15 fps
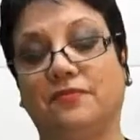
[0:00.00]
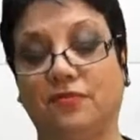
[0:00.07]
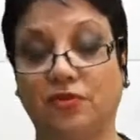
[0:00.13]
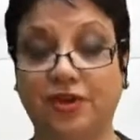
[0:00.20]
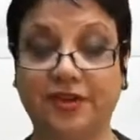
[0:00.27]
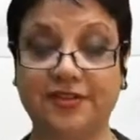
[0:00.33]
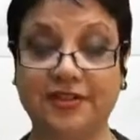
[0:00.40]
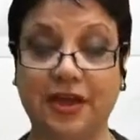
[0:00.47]

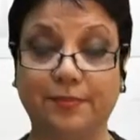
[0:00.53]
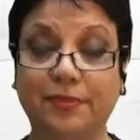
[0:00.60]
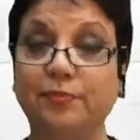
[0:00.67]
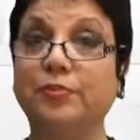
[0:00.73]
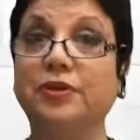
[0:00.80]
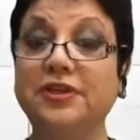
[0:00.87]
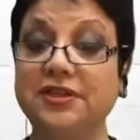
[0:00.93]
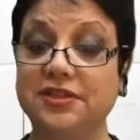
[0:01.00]
For example,
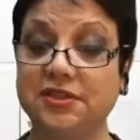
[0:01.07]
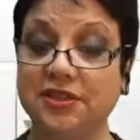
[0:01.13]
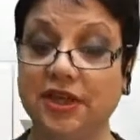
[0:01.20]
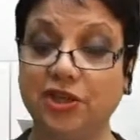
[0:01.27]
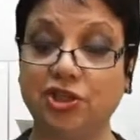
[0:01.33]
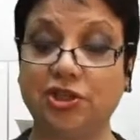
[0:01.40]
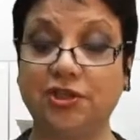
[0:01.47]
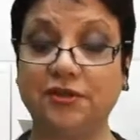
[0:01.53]
police
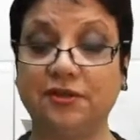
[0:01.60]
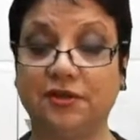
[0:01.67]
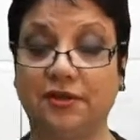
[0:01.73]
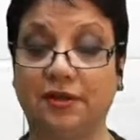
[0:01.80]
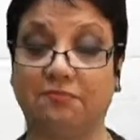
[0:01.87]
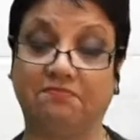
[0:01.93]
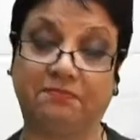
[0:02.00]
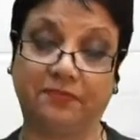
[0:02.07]
station
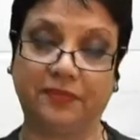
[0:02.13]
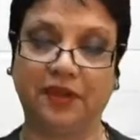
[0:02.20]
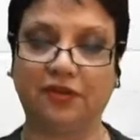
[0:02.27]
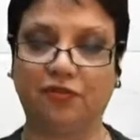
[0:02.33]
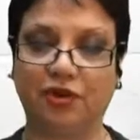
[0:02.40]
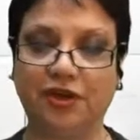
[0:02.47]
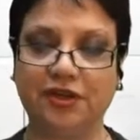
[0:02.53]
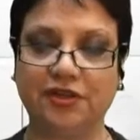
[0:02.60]

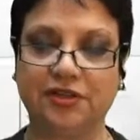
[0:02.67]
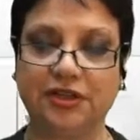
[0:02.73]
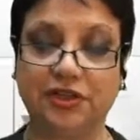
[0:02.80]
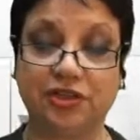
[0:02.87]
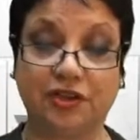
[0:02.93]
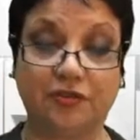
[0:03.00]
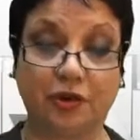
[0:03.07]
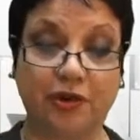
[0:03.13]
for an
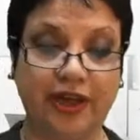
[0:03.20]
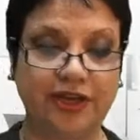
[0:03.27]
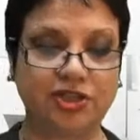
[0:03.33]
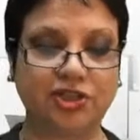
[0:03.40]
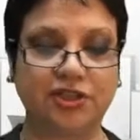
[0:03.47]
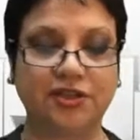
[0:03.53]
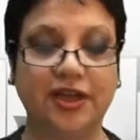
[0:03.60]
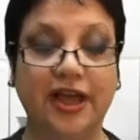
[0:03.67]

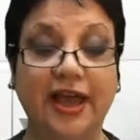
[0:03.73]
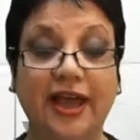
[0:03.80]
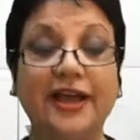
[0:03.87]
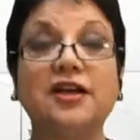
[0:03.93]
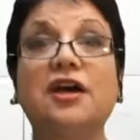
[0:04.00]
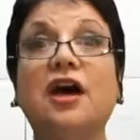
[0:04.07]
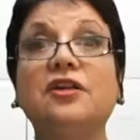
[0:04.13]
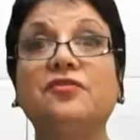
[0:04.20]
interrogation, a
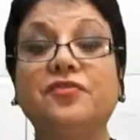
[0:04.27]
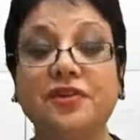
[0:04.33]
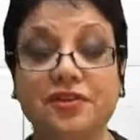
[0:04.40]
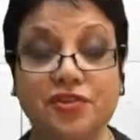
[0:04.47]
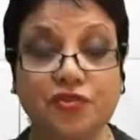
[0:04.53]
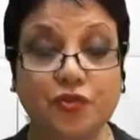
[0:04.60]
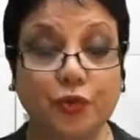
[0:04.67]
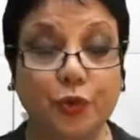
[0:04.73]

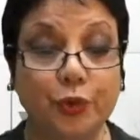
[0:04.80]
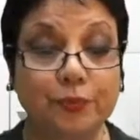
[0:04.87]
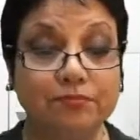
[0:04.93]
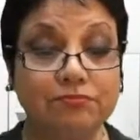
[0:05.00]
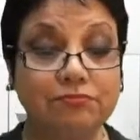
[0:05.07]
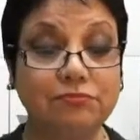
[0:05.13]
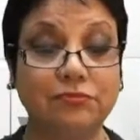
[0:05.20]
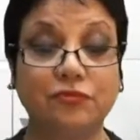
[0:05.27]
conference
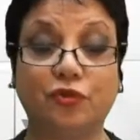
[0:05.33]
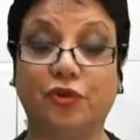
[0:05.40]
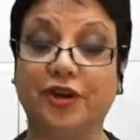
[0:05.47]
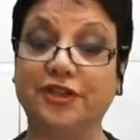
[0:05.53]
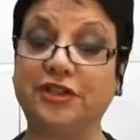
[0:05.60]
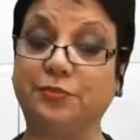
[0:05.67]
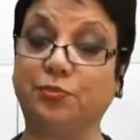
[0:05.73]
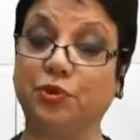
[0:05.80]
room for
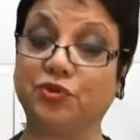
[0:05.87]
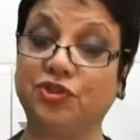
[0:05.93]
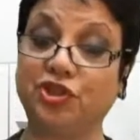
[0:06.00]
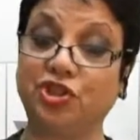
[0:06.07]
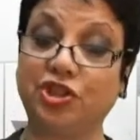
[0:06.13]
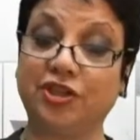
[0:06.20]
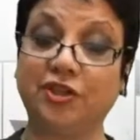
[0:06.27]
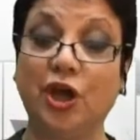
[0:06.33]
a
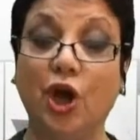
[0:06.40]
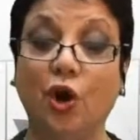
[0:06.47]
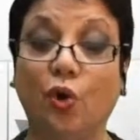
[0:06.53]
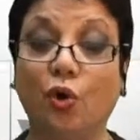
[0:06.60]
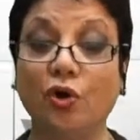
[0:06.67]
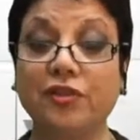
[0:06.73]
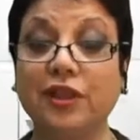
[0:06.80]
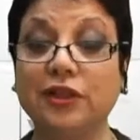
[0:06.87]
deposition,
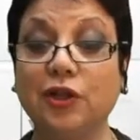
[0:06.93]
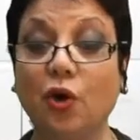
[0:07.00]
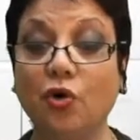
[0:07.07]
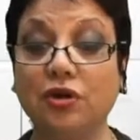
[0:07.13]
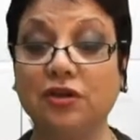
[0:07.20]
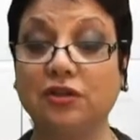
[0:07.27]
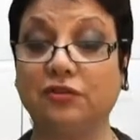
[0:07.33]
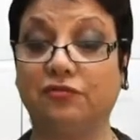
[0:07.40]
or the
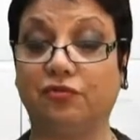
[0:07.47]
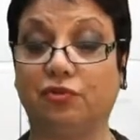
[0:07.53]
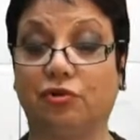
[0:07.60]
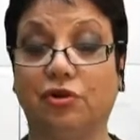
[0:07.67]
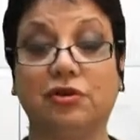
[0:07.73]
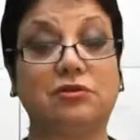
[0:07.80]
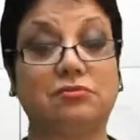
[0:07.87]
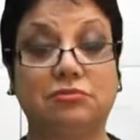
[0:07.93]
local
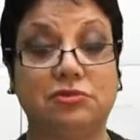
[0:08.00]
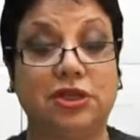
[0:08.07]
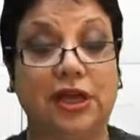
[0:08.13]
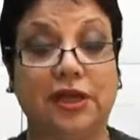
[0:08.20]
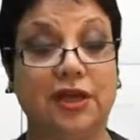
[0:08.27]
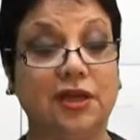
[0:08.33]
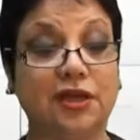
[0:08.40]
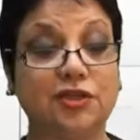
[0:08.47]
for
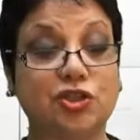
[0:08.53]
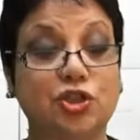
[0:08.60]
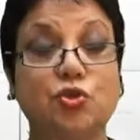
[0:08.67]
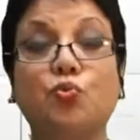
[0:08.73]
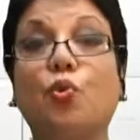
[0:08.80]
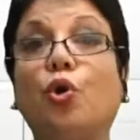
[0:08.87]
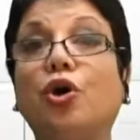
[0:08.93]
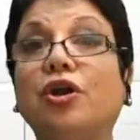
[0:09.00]
taking a
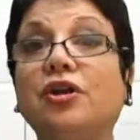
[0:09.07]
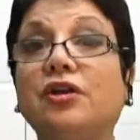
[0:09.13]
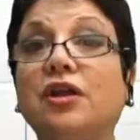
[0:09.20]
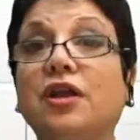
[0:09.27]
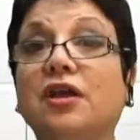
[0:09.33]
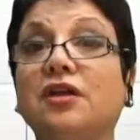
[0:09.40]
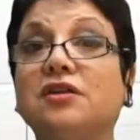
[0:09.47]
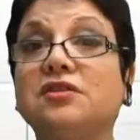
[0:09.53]

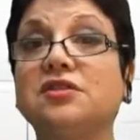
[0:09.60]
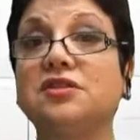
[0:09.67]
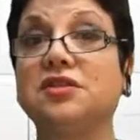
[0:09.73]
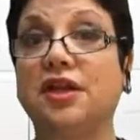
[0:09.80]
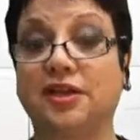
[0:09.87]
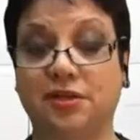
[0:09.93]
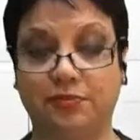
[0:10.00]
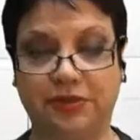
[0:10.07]
sworn
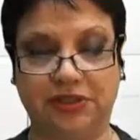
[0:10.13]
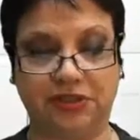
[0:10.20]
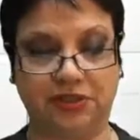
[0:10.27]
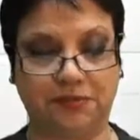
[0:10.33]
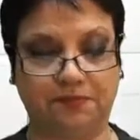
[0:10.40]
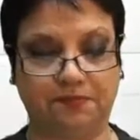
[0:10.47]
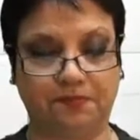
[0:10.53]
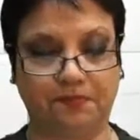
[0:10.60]
statement.